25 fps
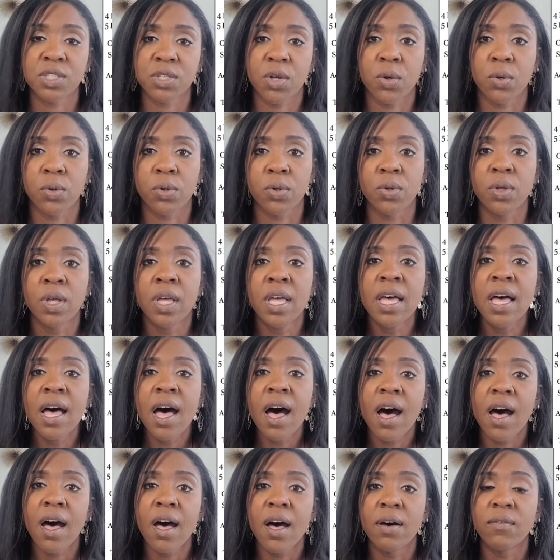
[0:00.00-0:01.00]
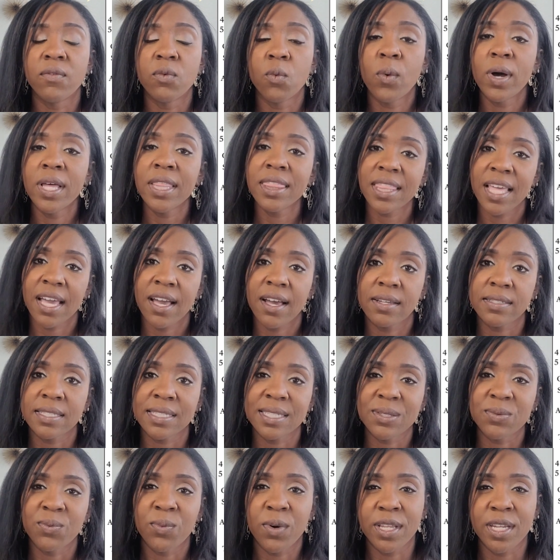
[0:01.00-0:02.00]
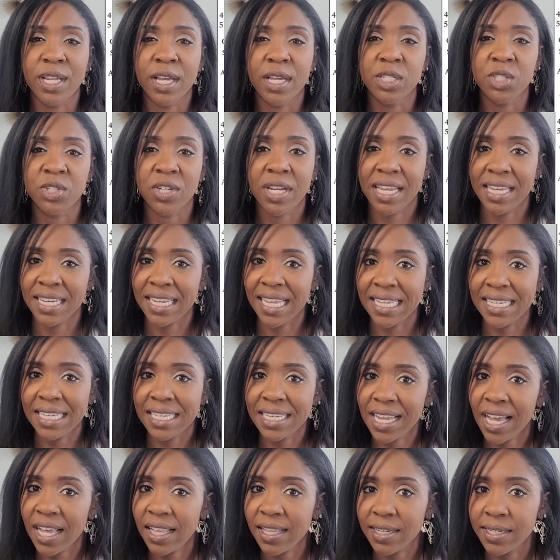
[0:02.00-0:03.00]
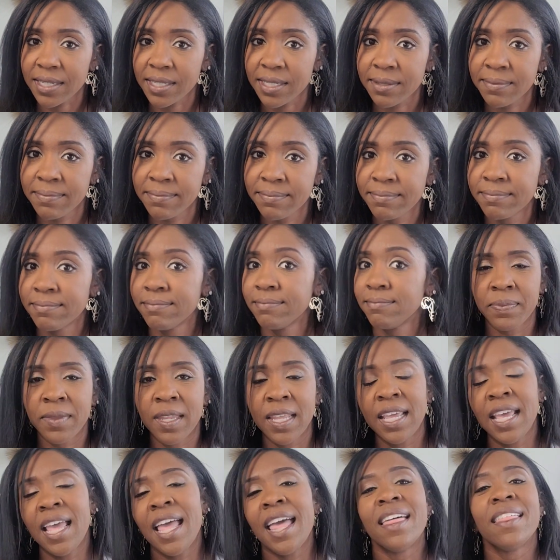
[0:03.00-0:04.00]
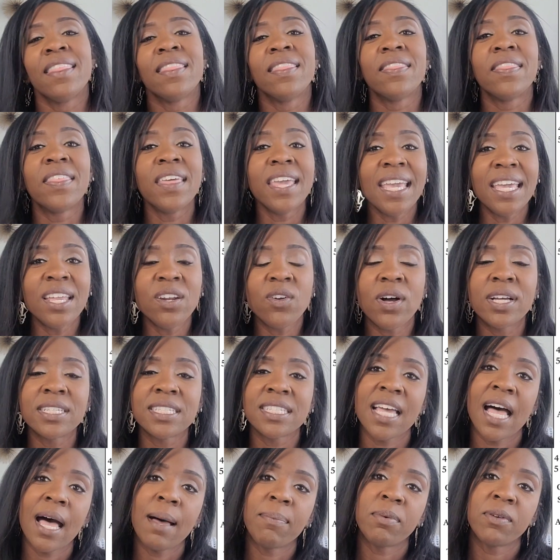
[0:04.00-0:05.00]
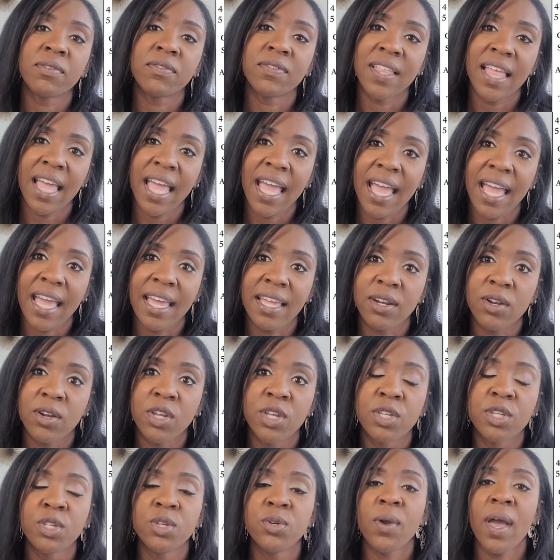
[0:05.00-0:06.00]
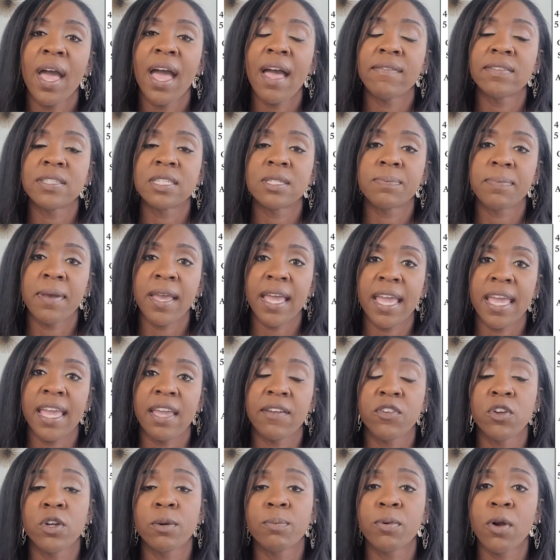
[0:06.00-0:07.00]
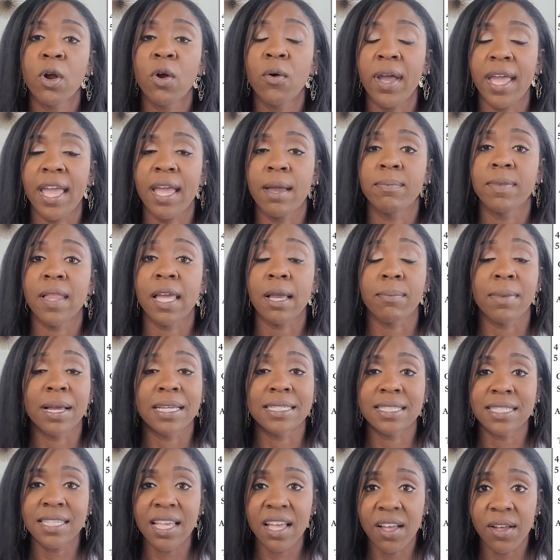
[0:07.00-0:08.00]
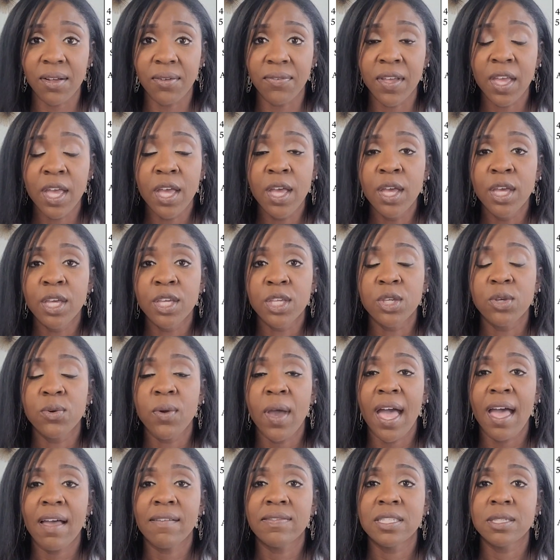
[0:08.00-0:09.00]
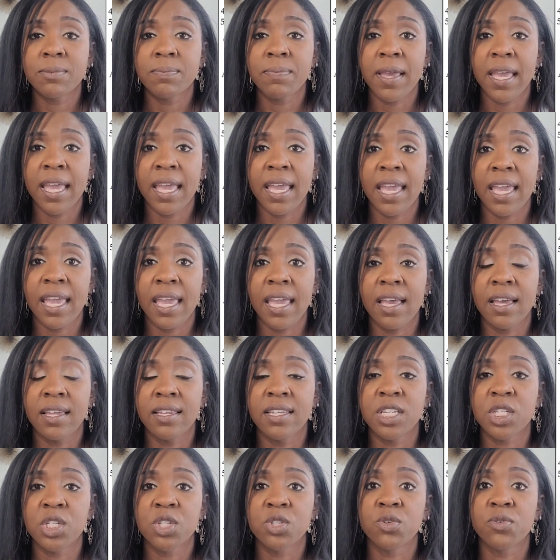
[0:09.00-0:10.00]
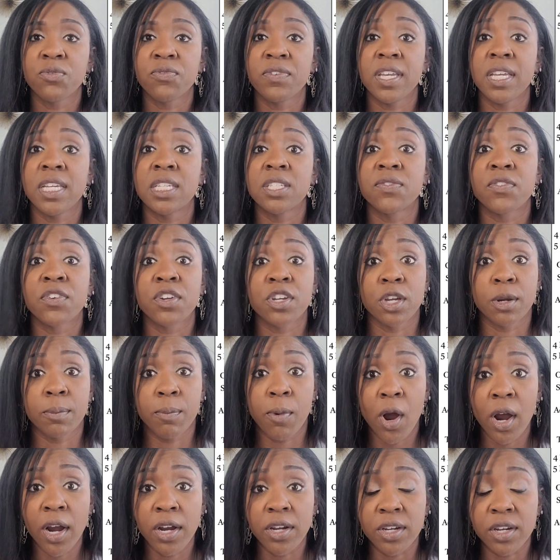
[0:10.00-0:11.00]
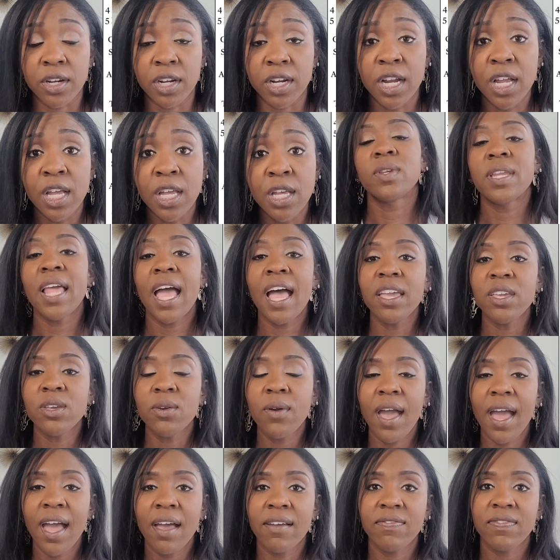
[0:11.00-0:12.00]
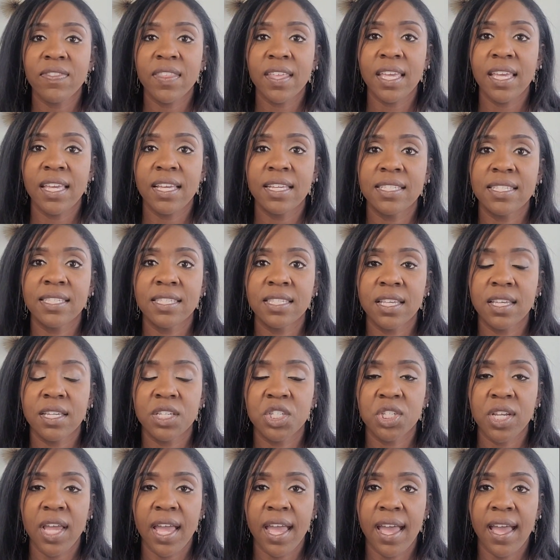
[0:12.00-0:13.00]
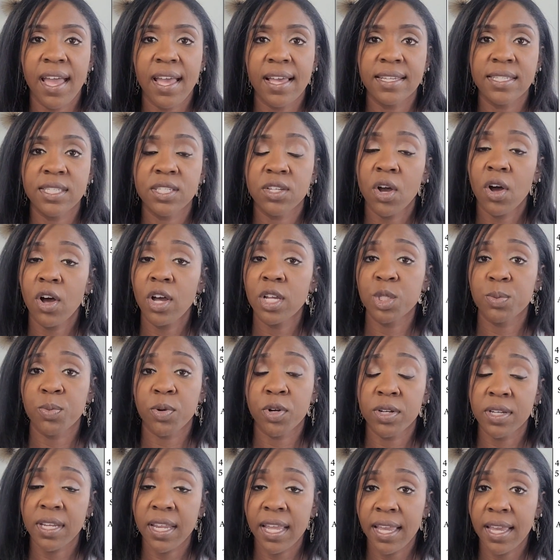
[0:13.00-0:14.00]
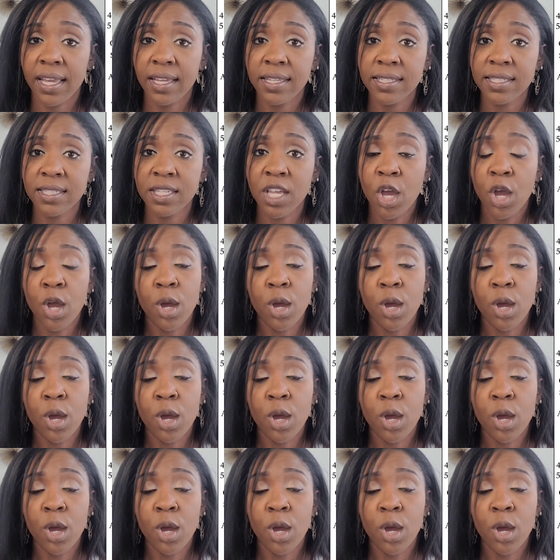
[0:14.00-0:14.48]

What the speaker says: total of $1,190. Then on top of that, you have to pay, if you're pro-am like myself, you have to pay additional fees for your partner. So now you have things such as cost per dance,